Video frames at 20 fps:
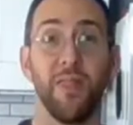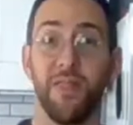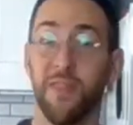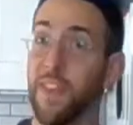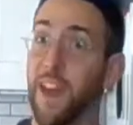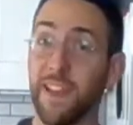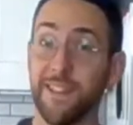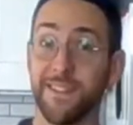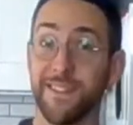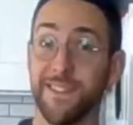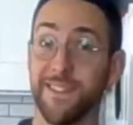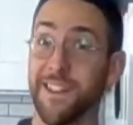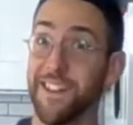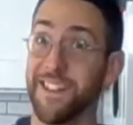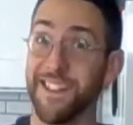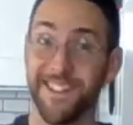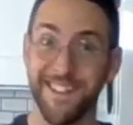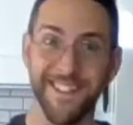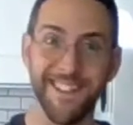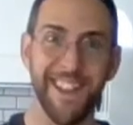That's
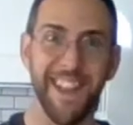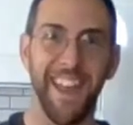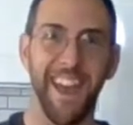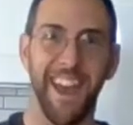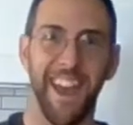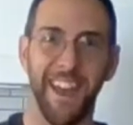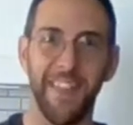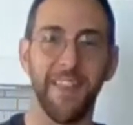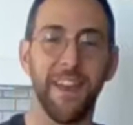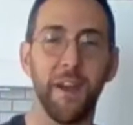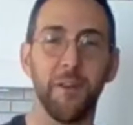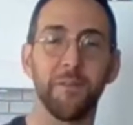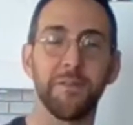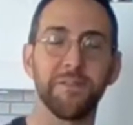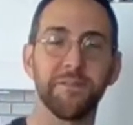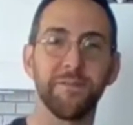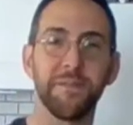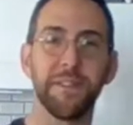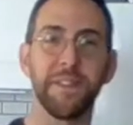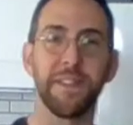done, and that
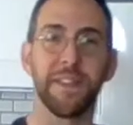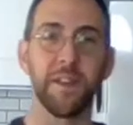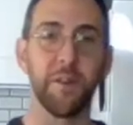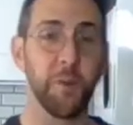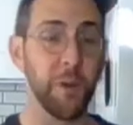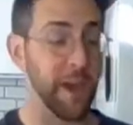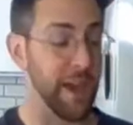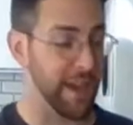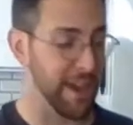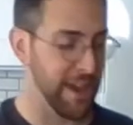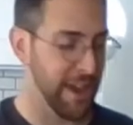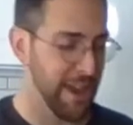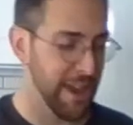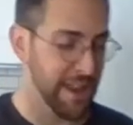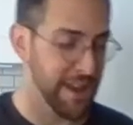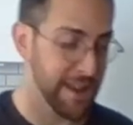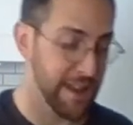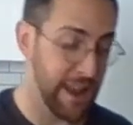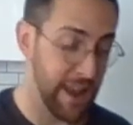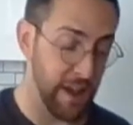was really quick.
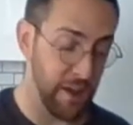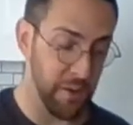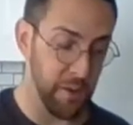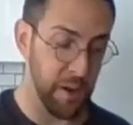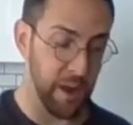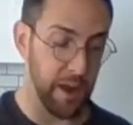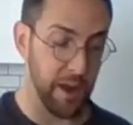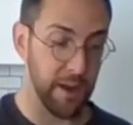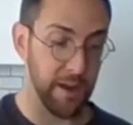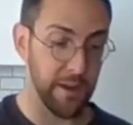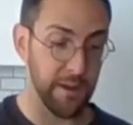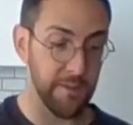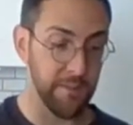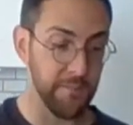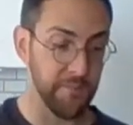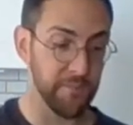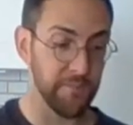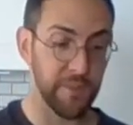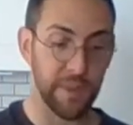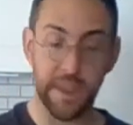
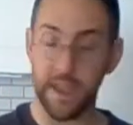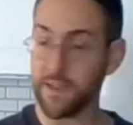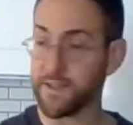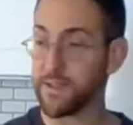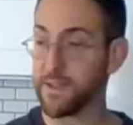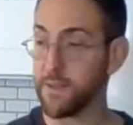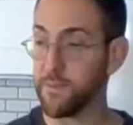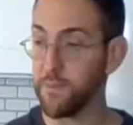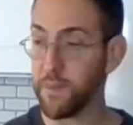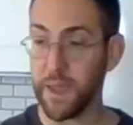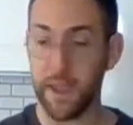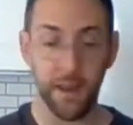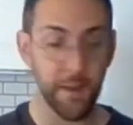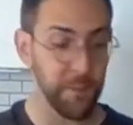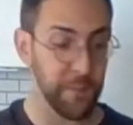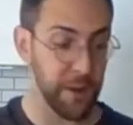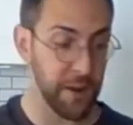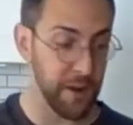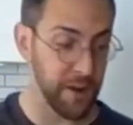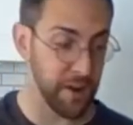Now, yes, the
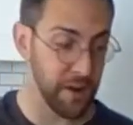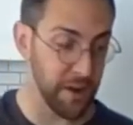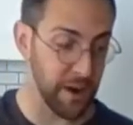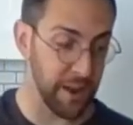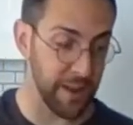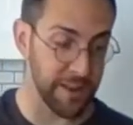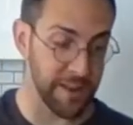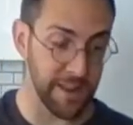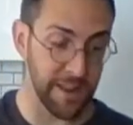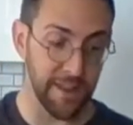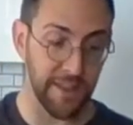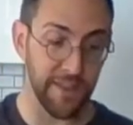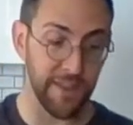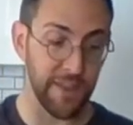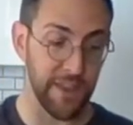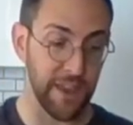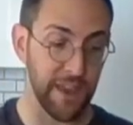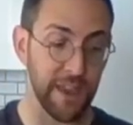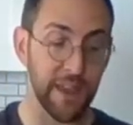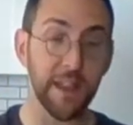peanut butter did
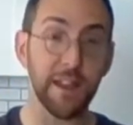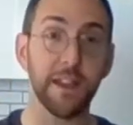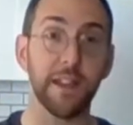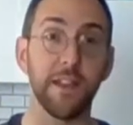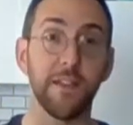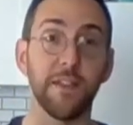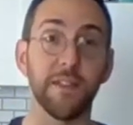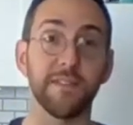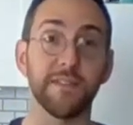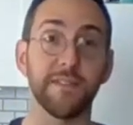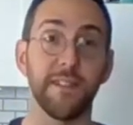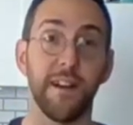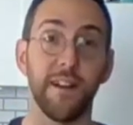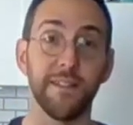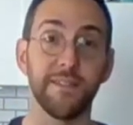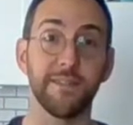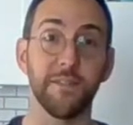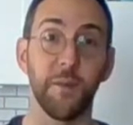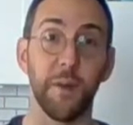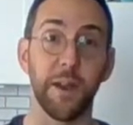thicken the
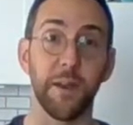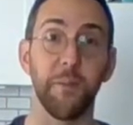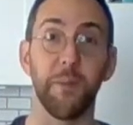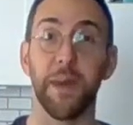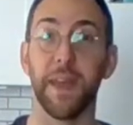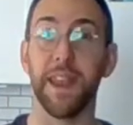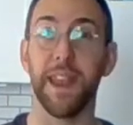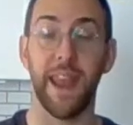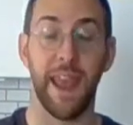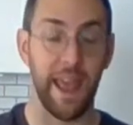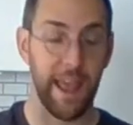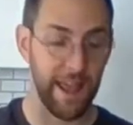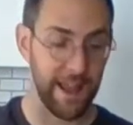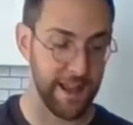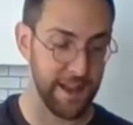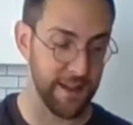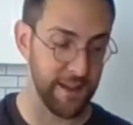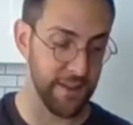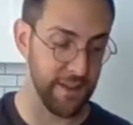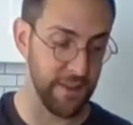sauce quite a bit,
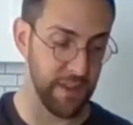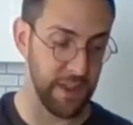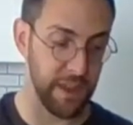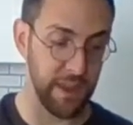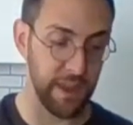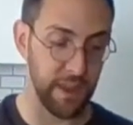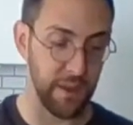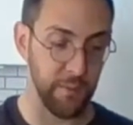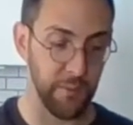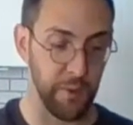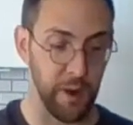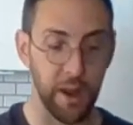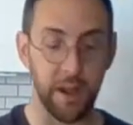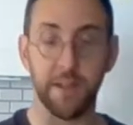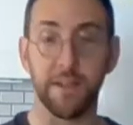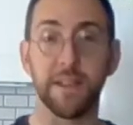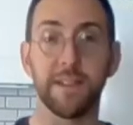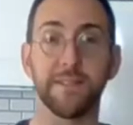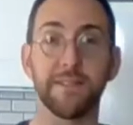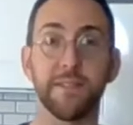and the
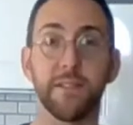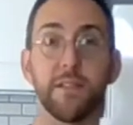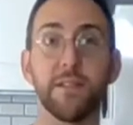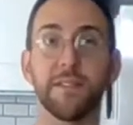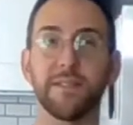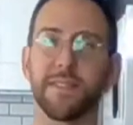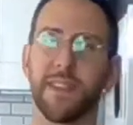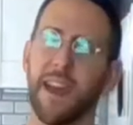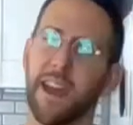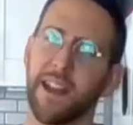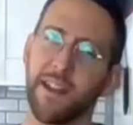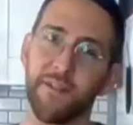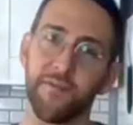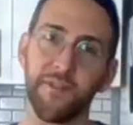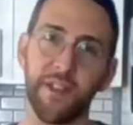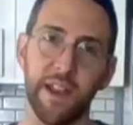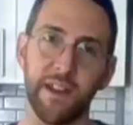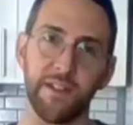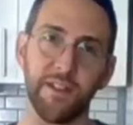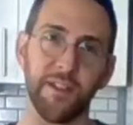broccoli still is kind of
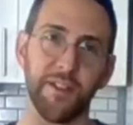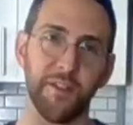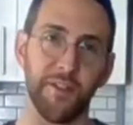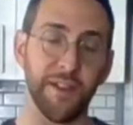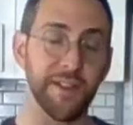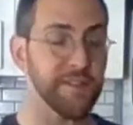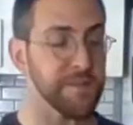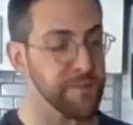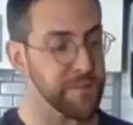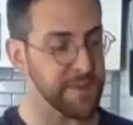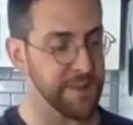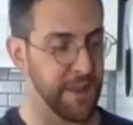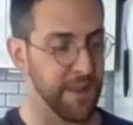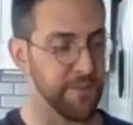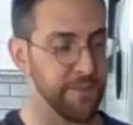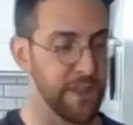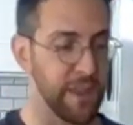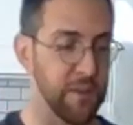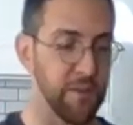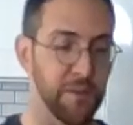tender crisp.
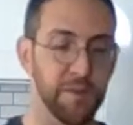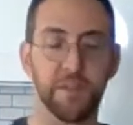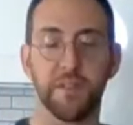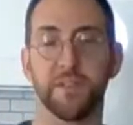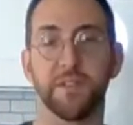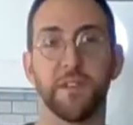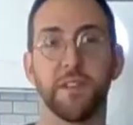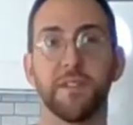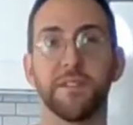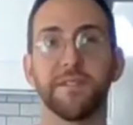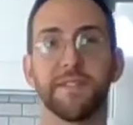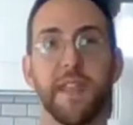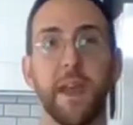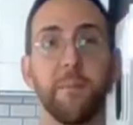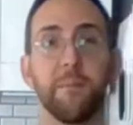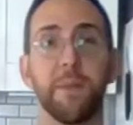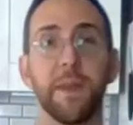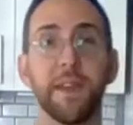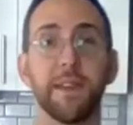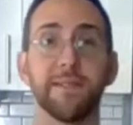Same thing with the sugar
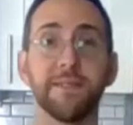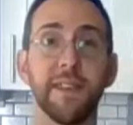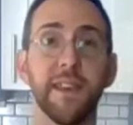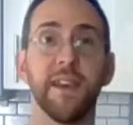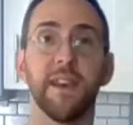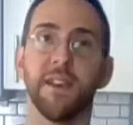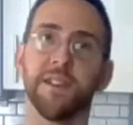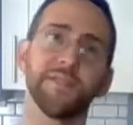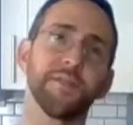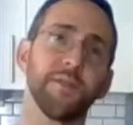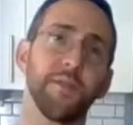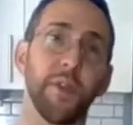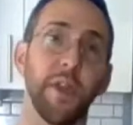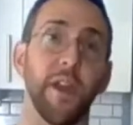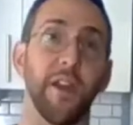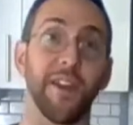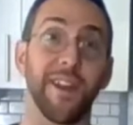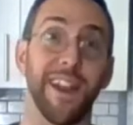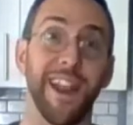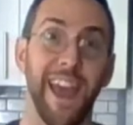snap peas, so they
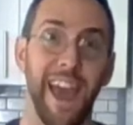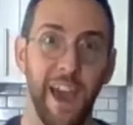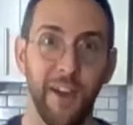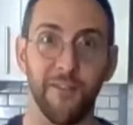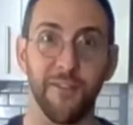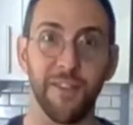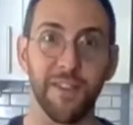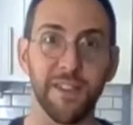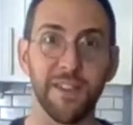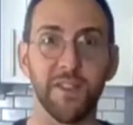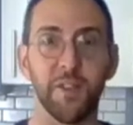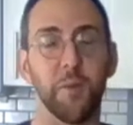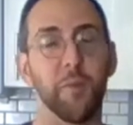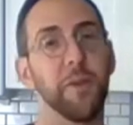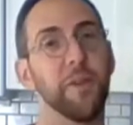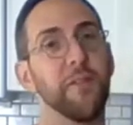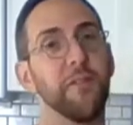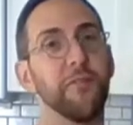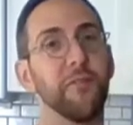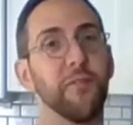are going to have a little
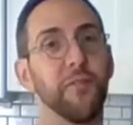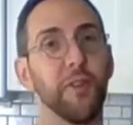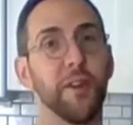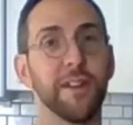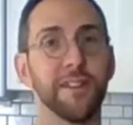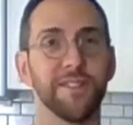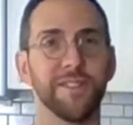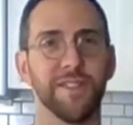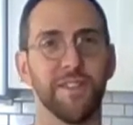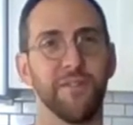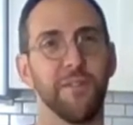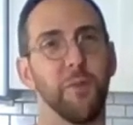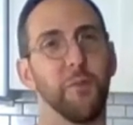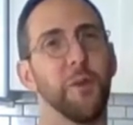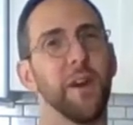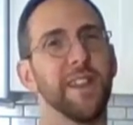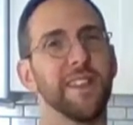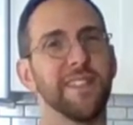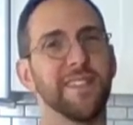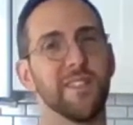bit of crunch. If you
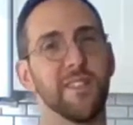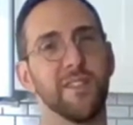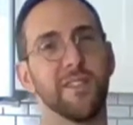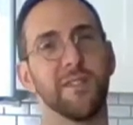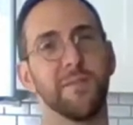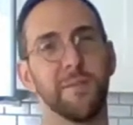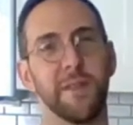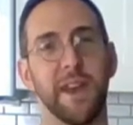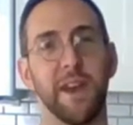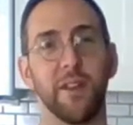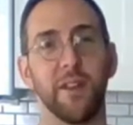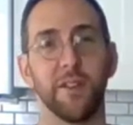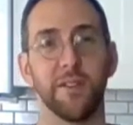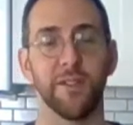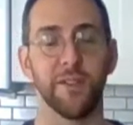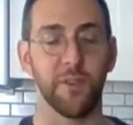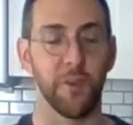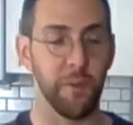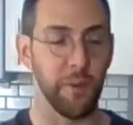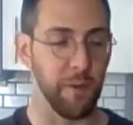wanted to cook them down a
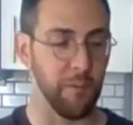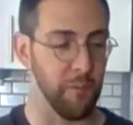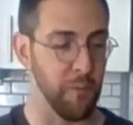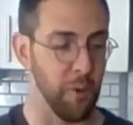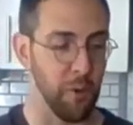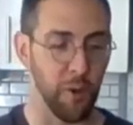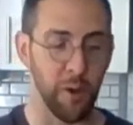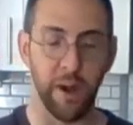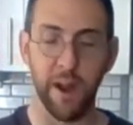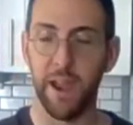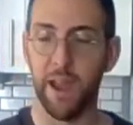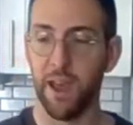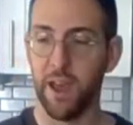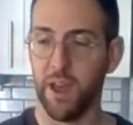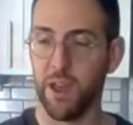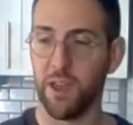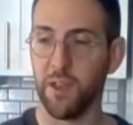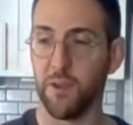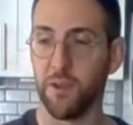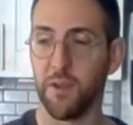little bit more,
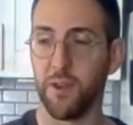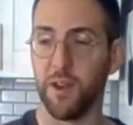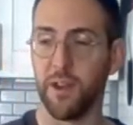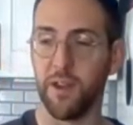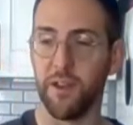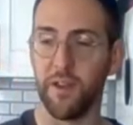you could